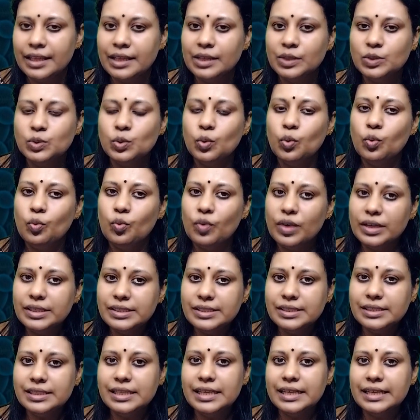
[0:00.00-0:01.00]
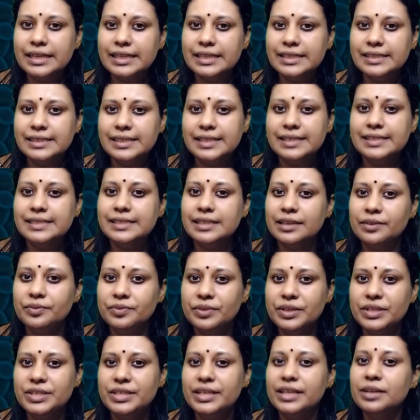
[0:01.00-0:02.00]
So once there is a
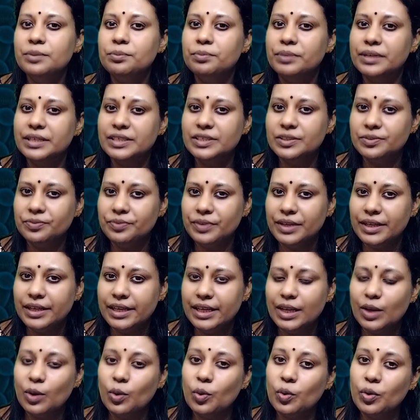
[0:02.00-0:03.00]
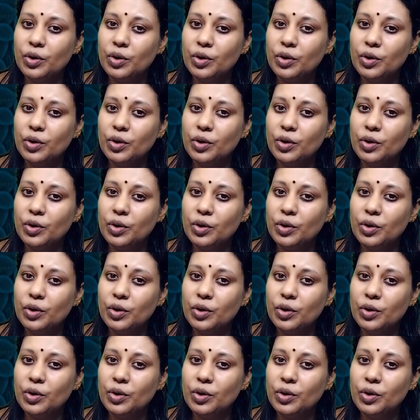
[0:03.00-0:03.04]
sufficient breastfeeding,